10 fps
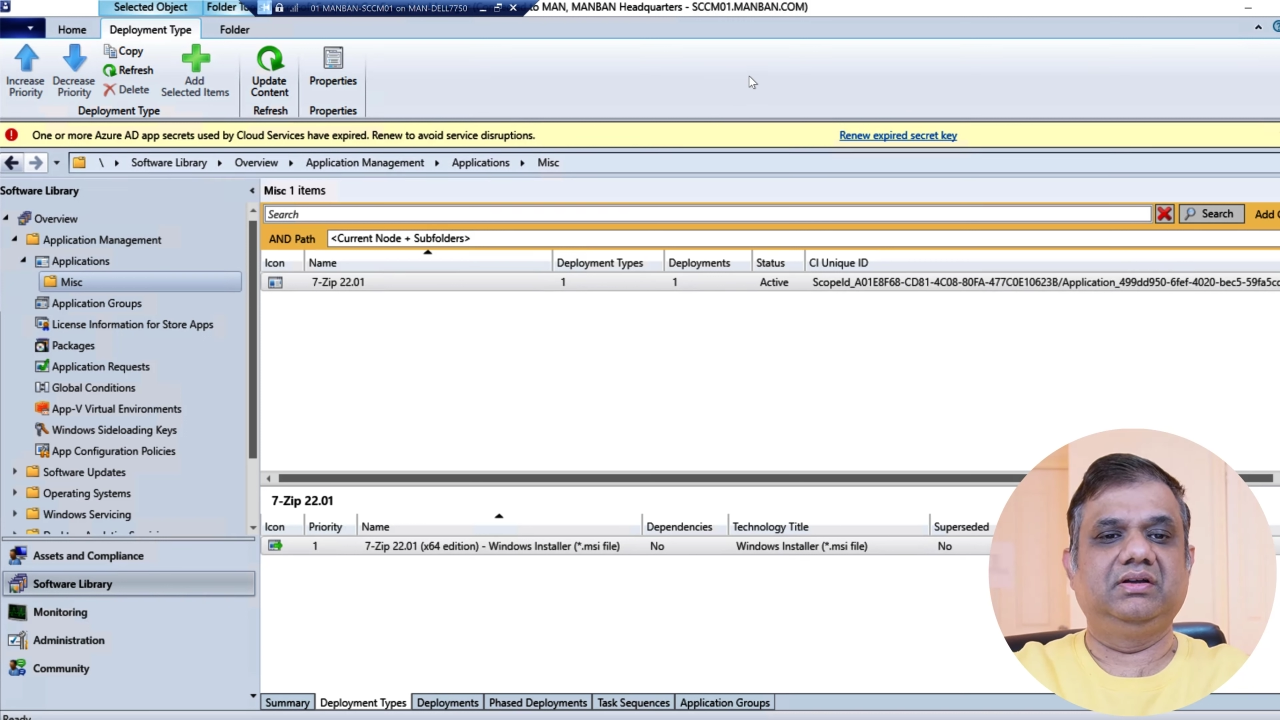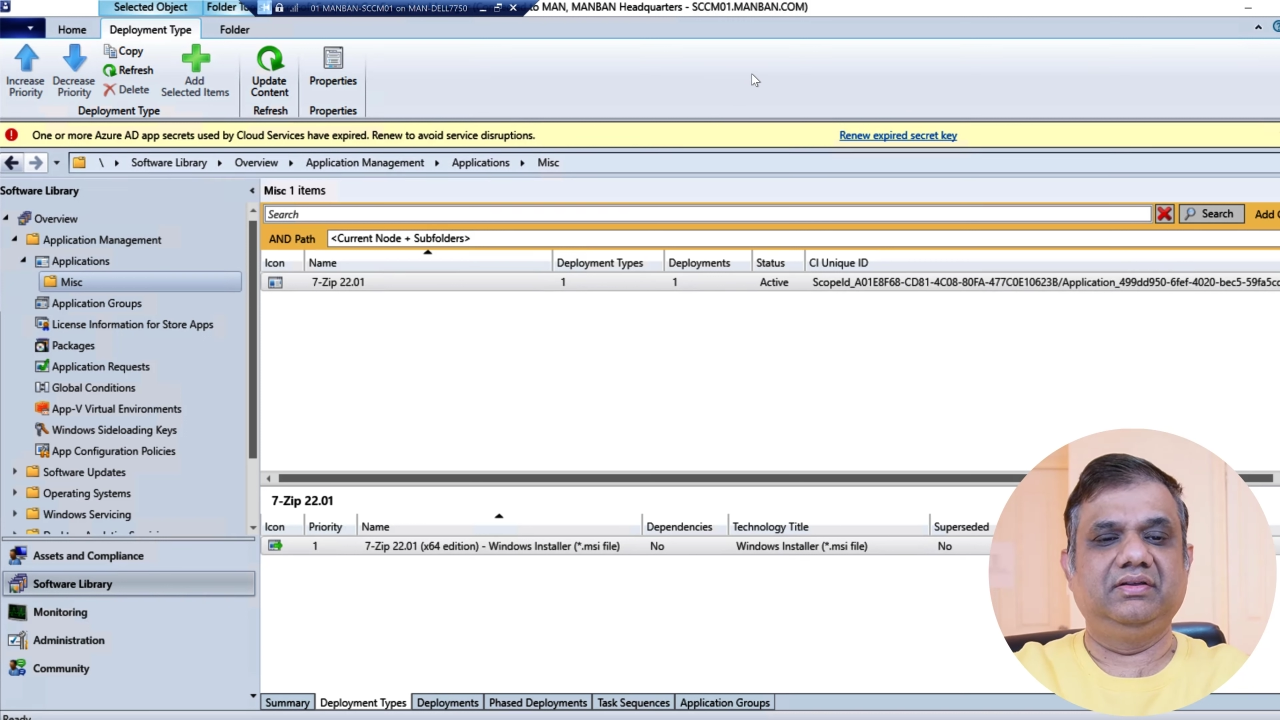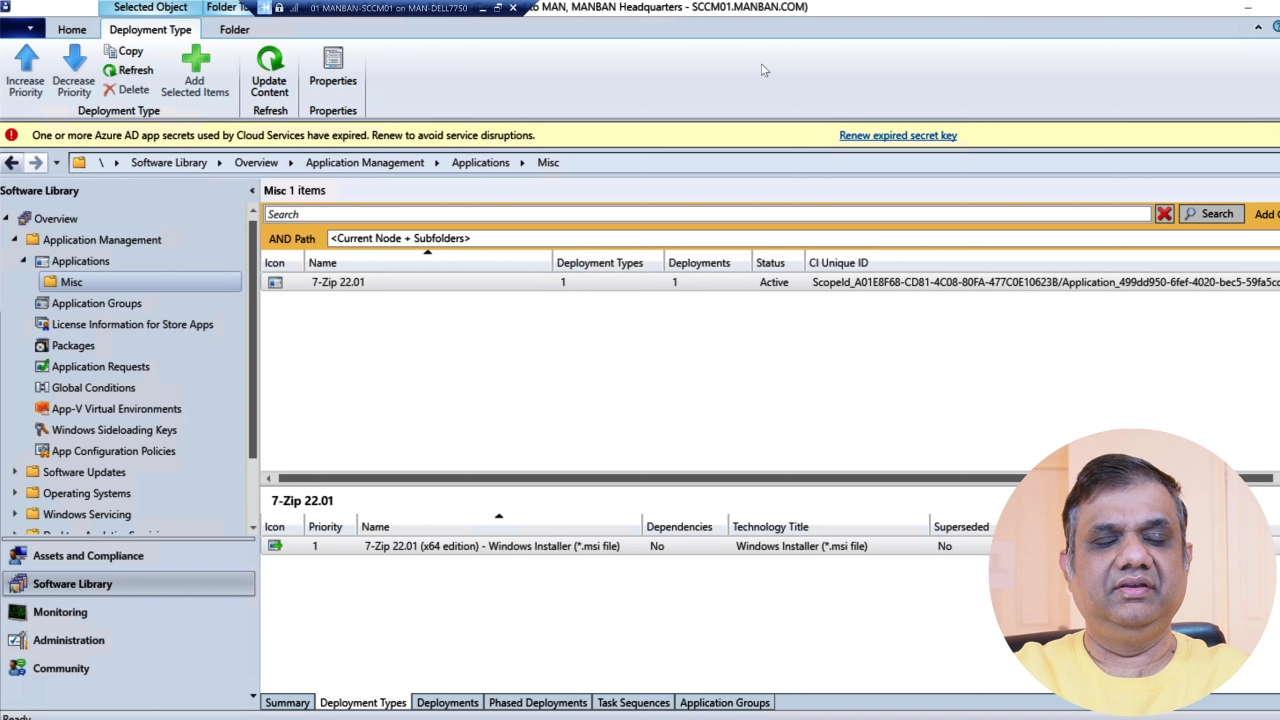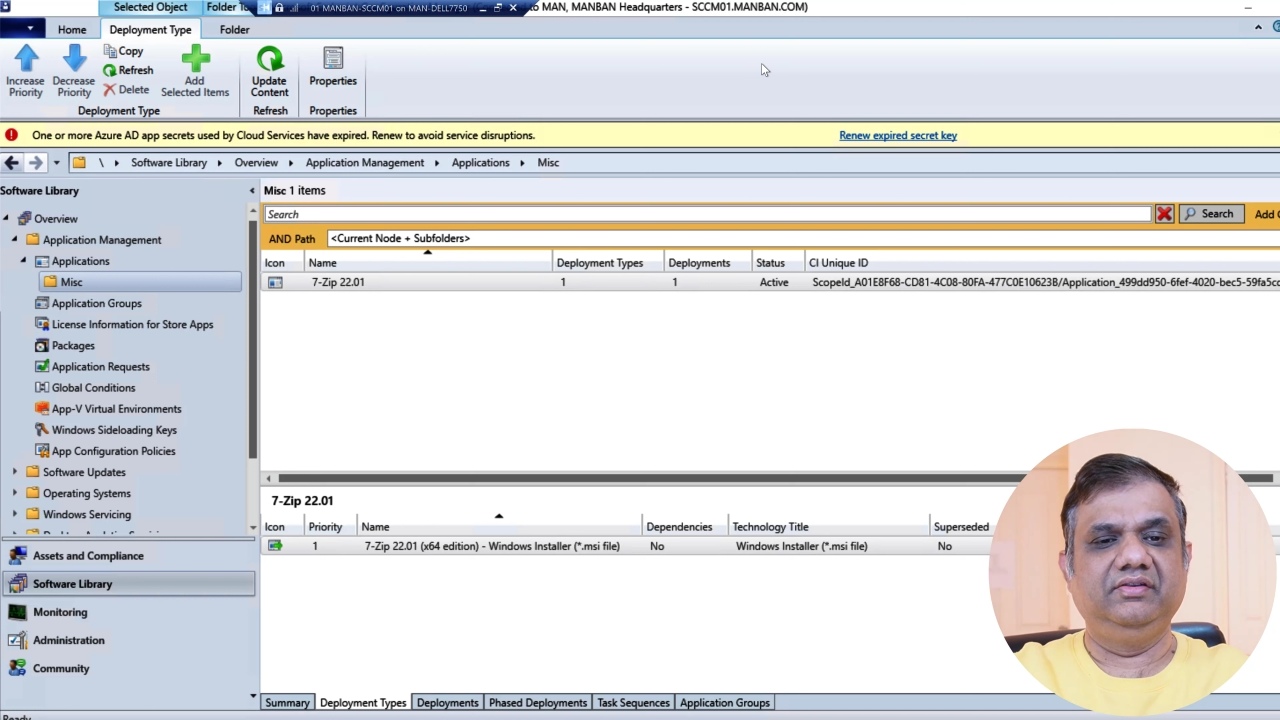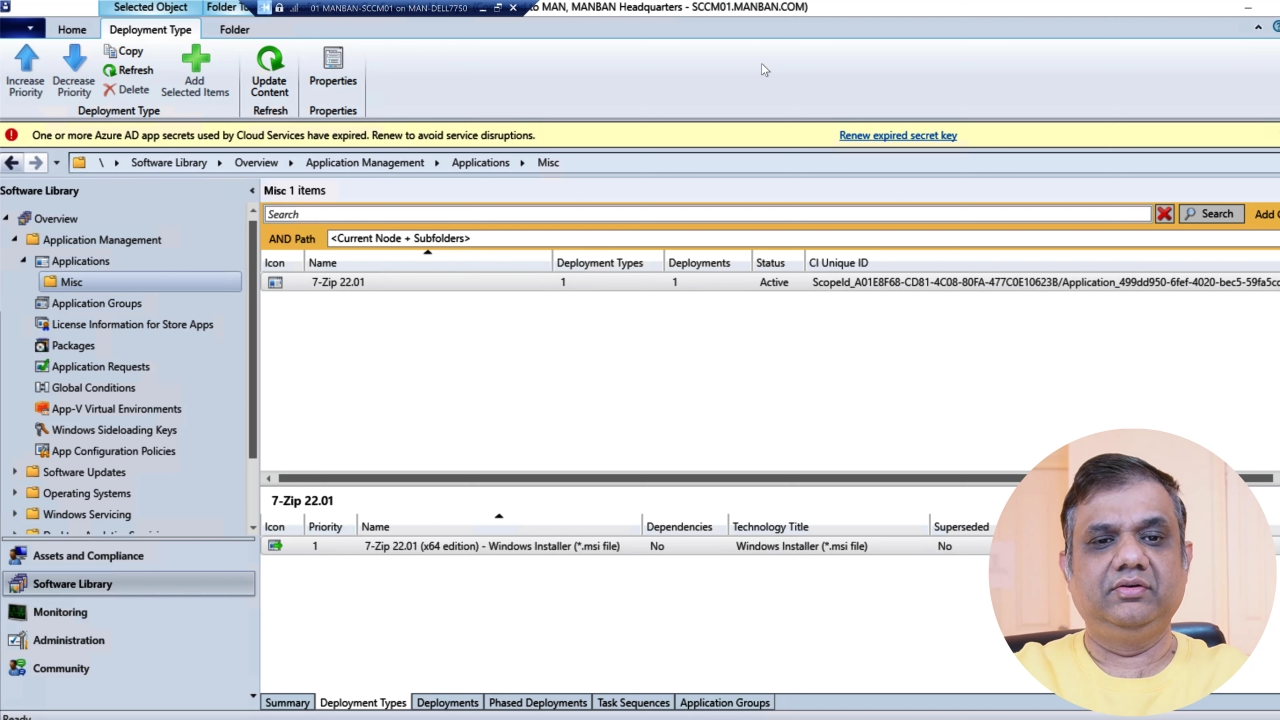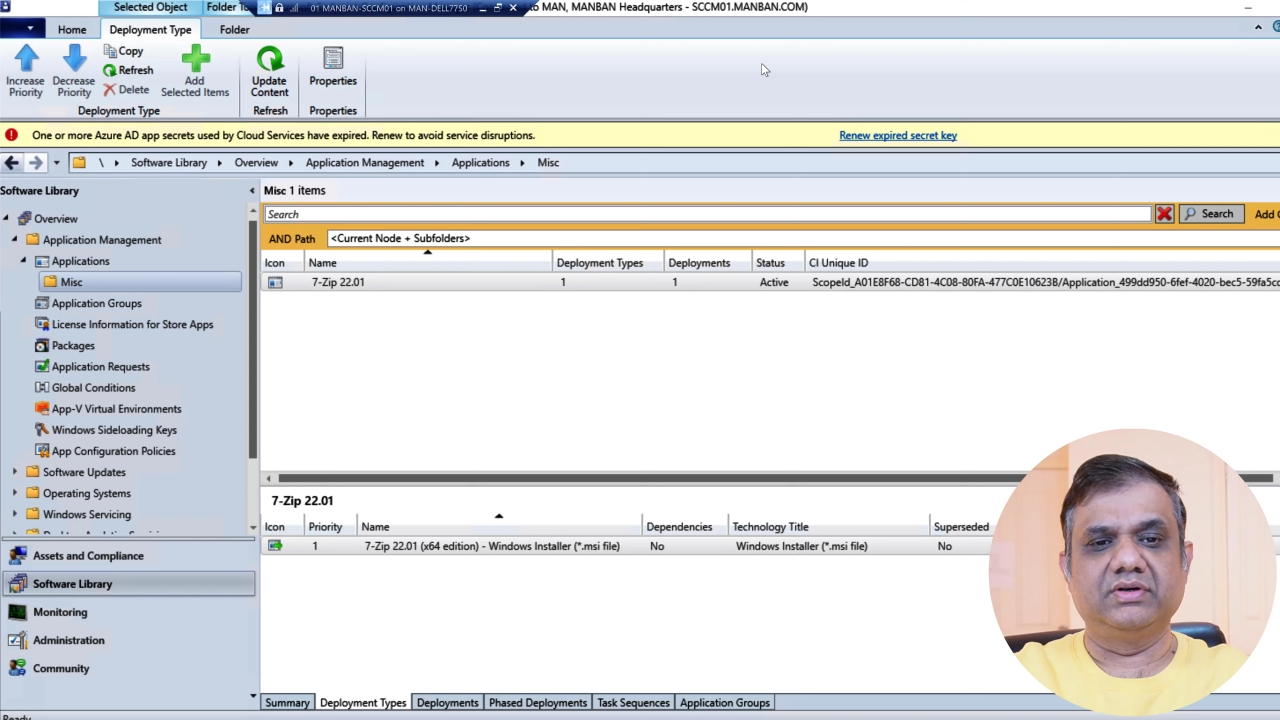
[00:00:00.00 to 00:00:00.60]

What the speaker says: easy to